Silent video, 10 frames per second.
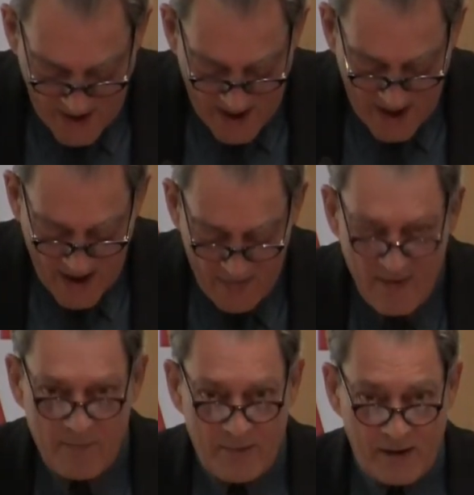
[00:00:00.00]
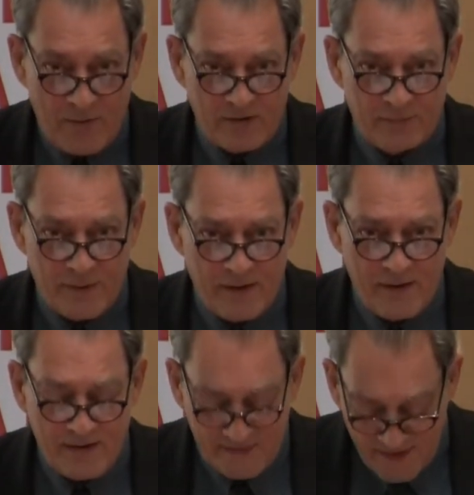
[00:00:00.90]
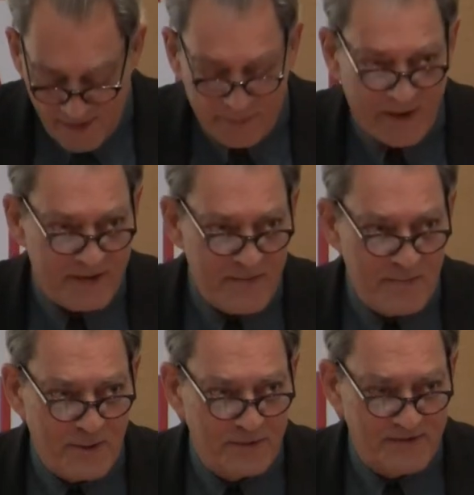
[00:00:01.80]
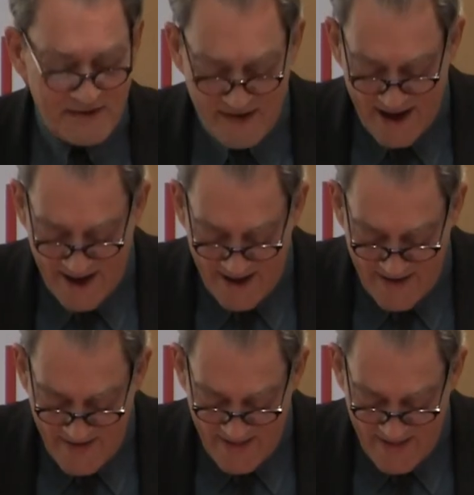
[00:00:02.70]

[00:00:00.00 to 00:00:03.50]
And because we're here to celebrate them both today,